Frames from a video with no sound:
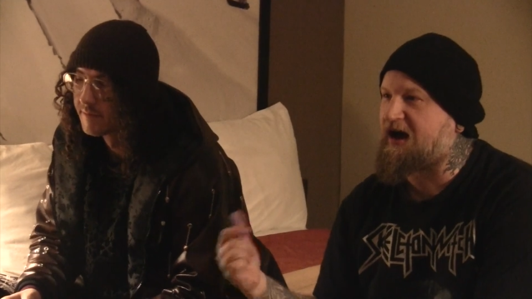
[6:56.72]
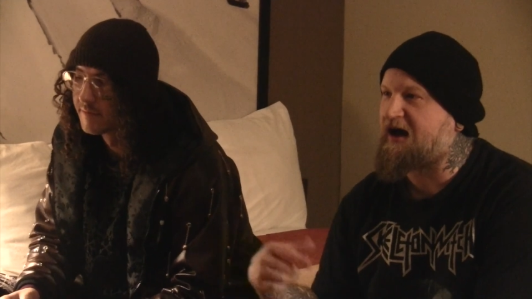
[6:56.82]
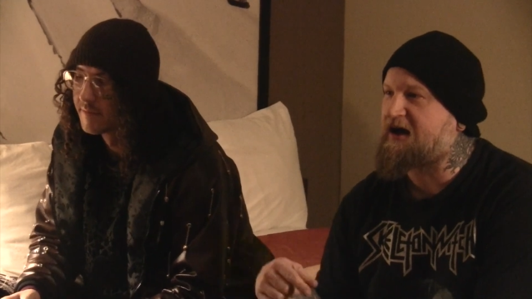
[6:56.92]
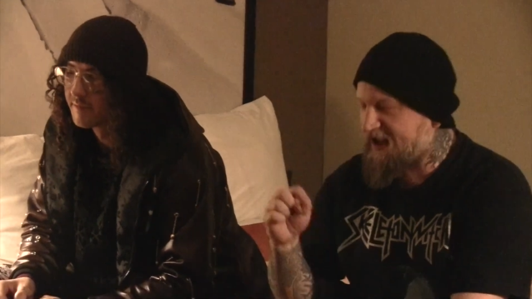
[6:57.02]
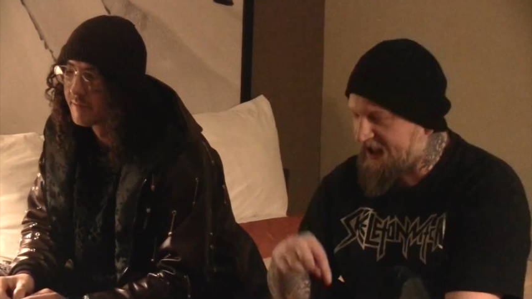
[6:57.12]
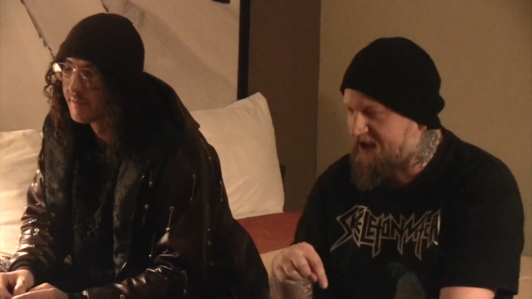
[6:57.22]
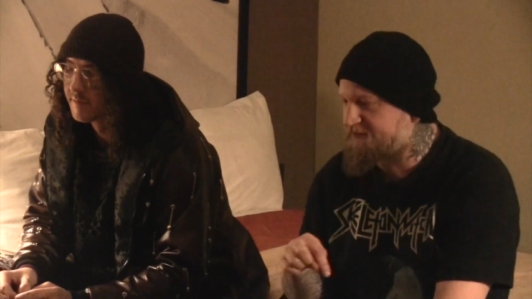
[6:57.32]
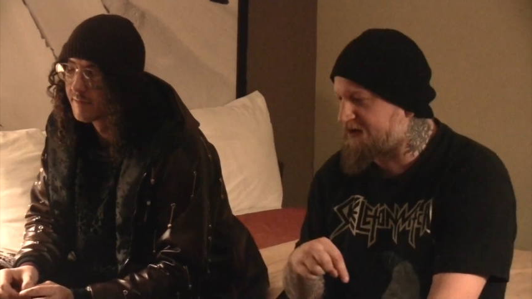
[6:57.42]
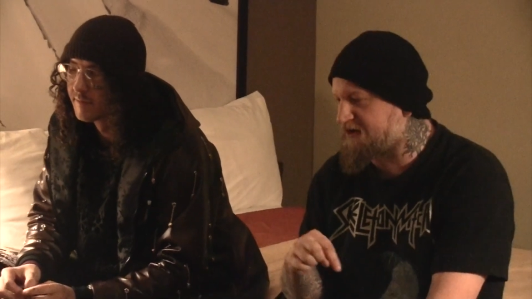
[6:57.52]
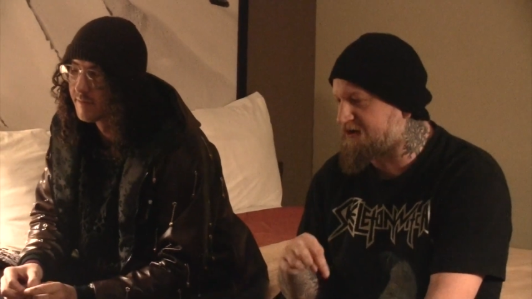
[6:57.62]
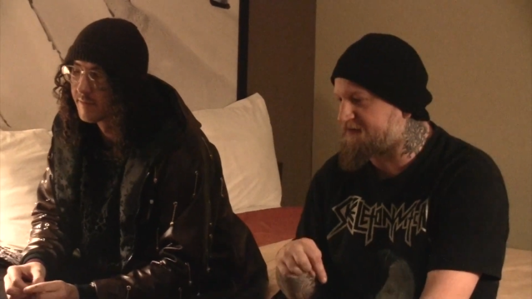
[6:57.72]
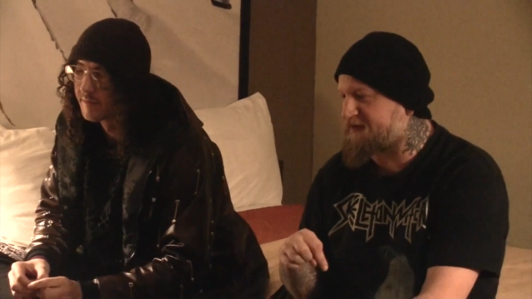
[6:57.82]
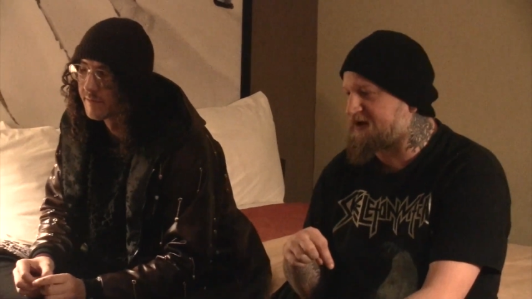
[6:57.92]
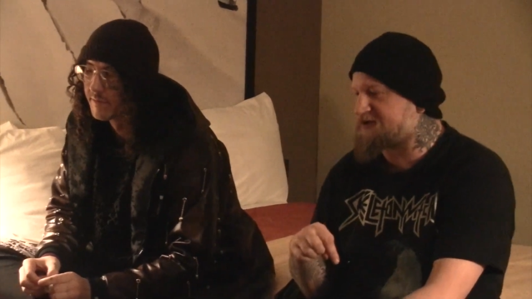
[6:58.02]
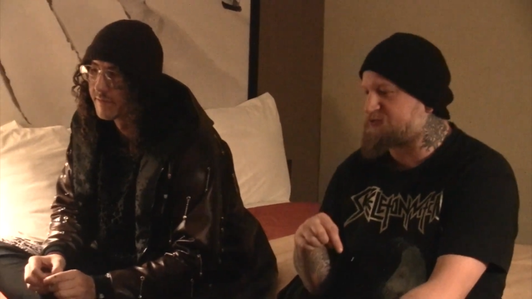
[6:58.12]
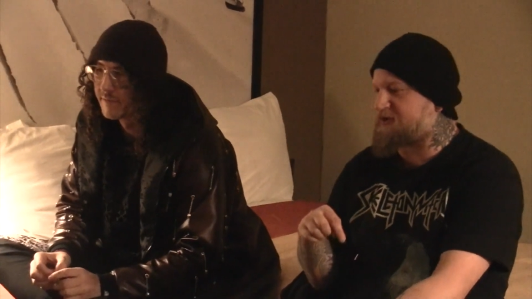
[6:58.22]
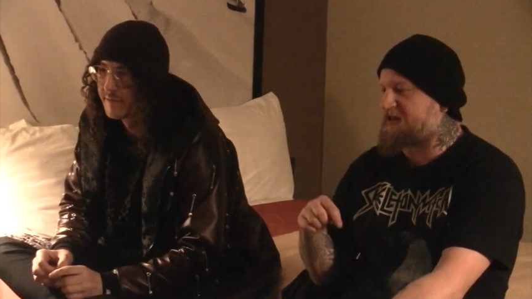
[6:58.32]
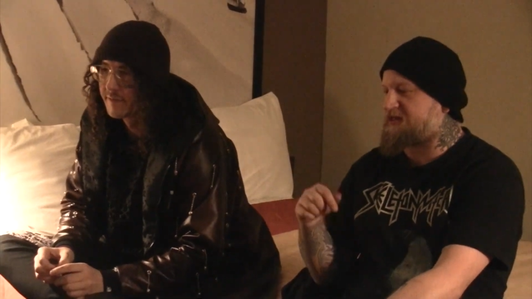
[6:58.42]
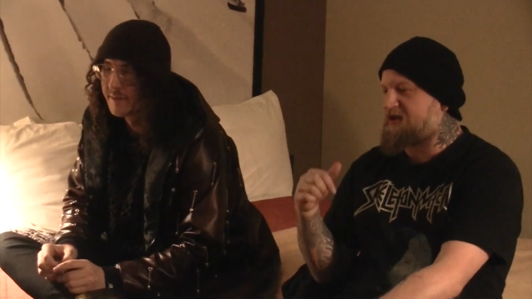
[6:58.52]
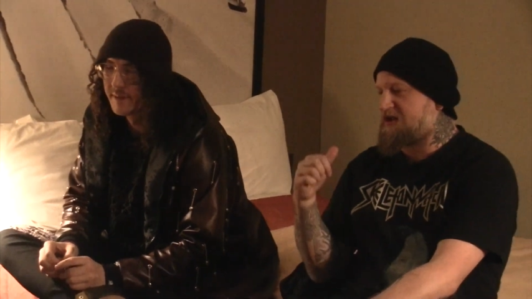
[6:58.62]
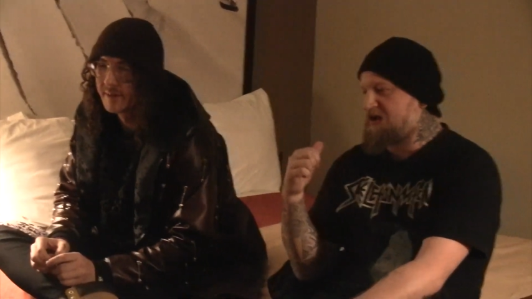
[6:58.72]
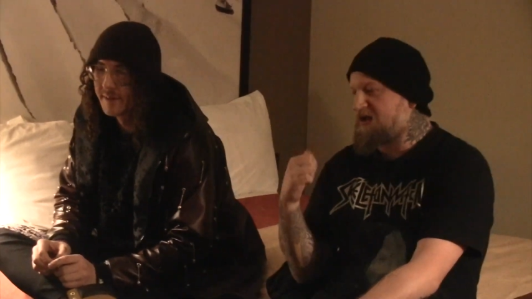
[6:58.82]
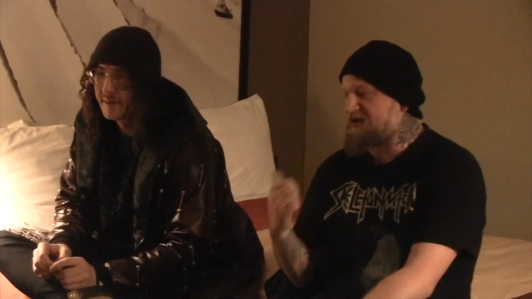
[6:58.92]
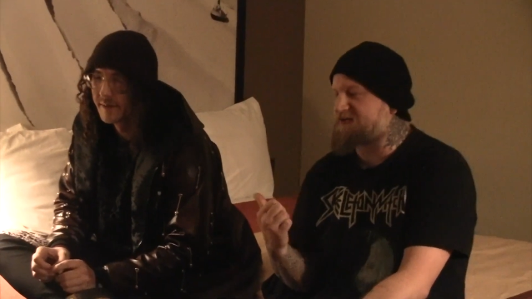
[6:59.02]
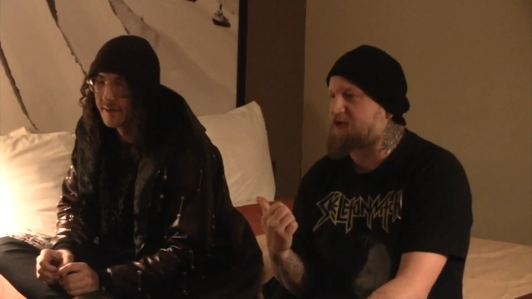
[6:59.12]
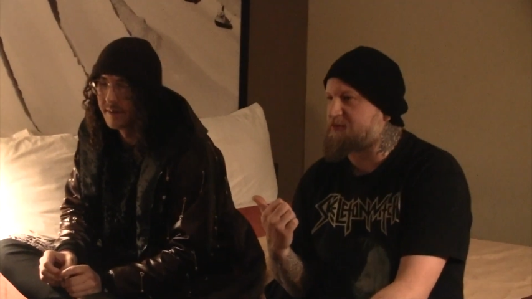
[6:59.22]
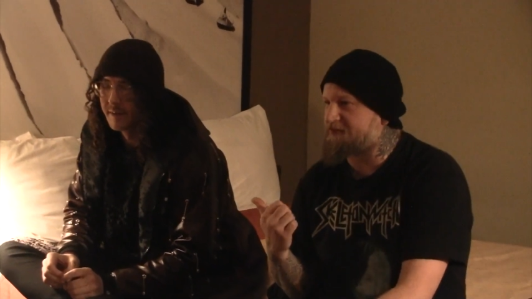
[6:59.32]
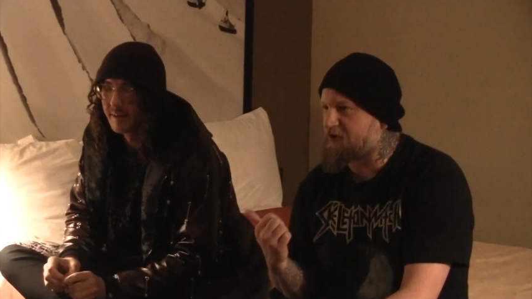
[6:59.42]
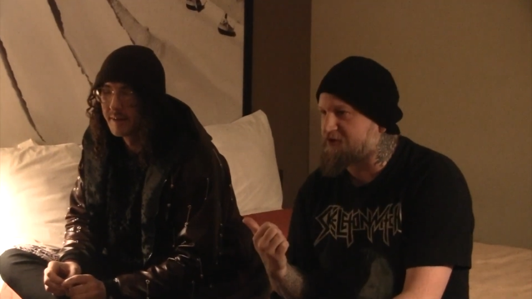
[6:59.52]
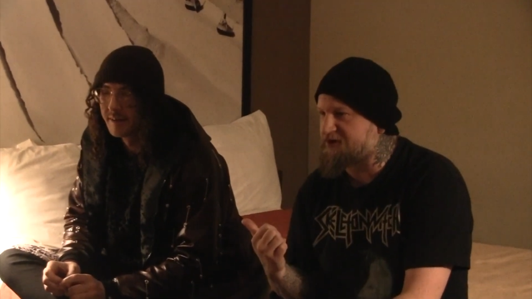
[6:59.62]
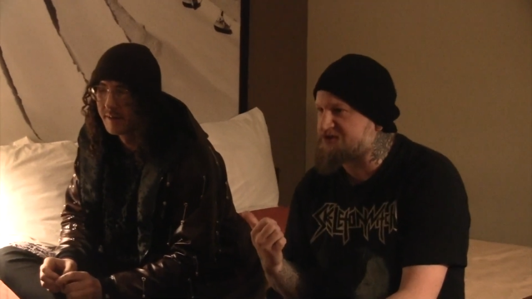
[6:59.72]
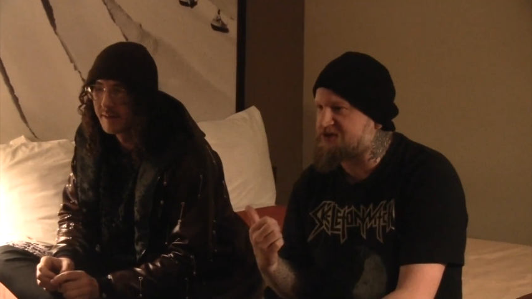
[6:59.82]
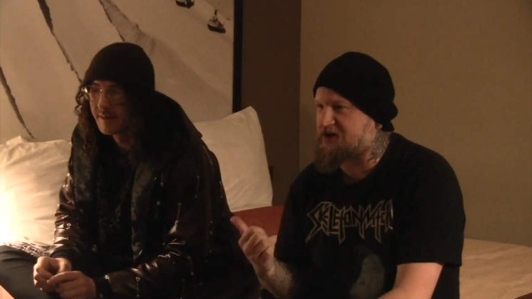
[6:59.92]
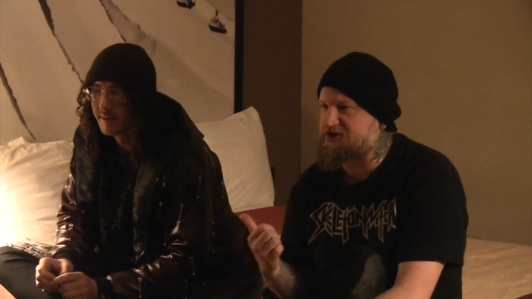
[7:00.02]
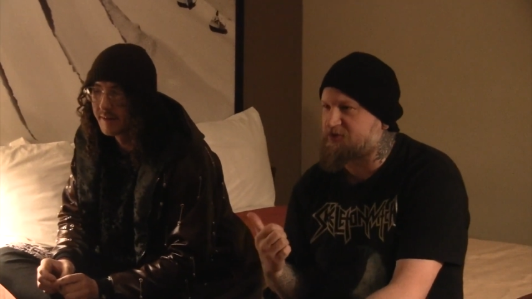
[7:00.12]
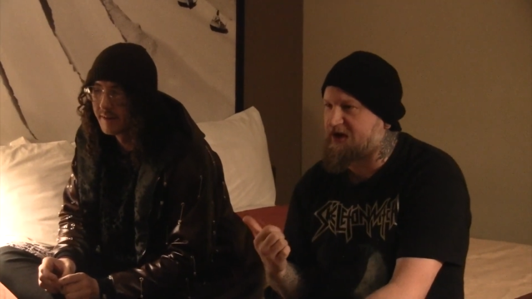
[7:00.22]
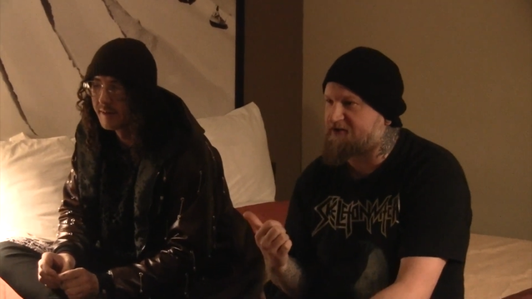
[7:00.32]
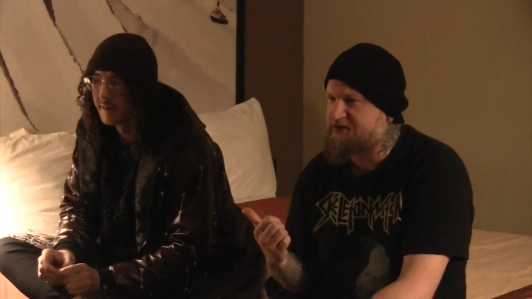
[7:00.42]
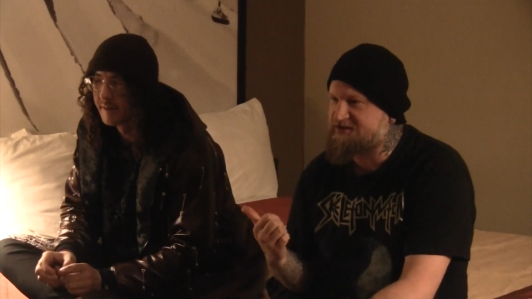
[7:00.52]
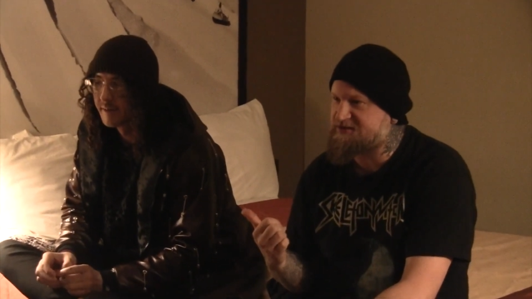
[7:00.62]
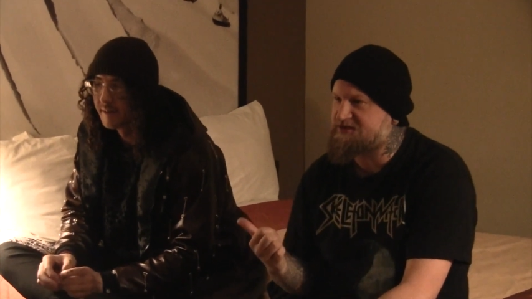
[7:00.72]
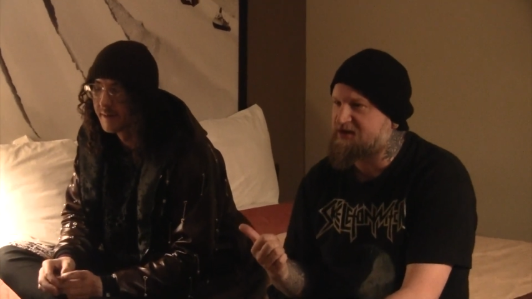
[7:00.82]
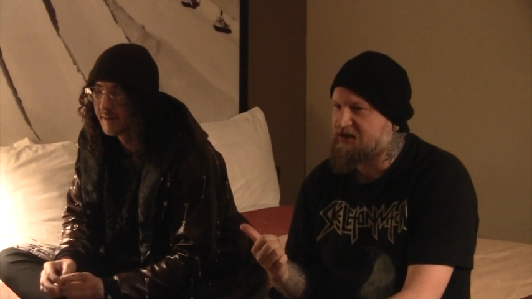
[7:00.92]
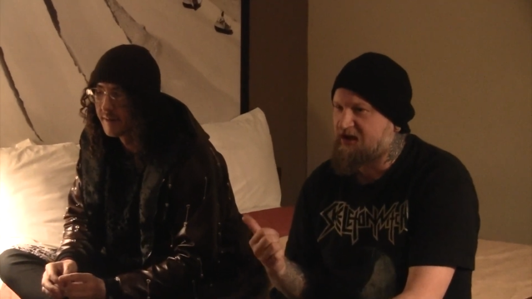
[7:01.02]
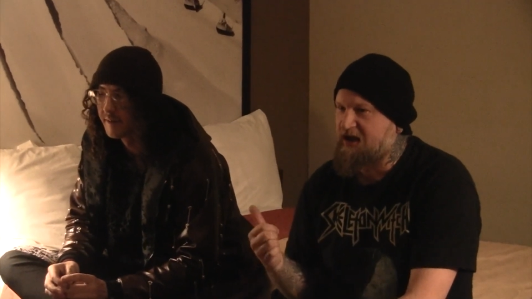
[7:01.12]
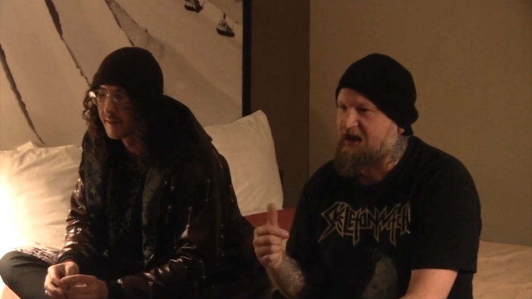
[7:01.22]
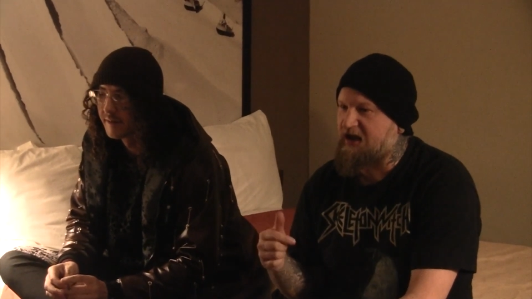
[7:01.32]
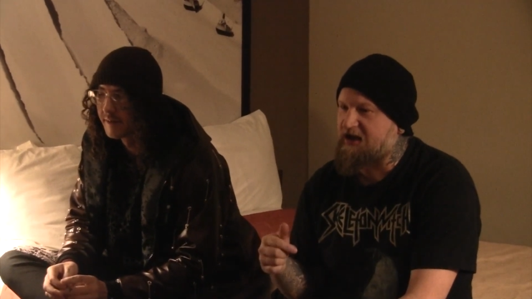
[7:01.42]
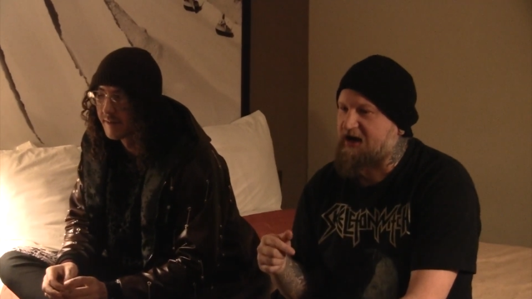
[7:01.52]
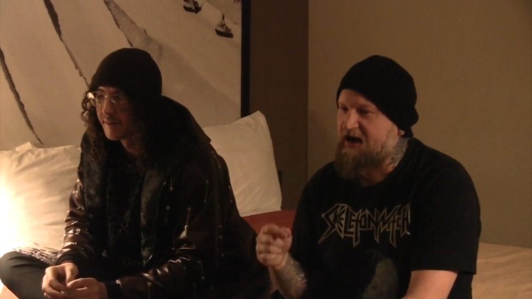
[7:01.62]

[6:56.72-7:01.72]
Speaker 1: I am very good friends with his former vocalist Joshua Everett's. And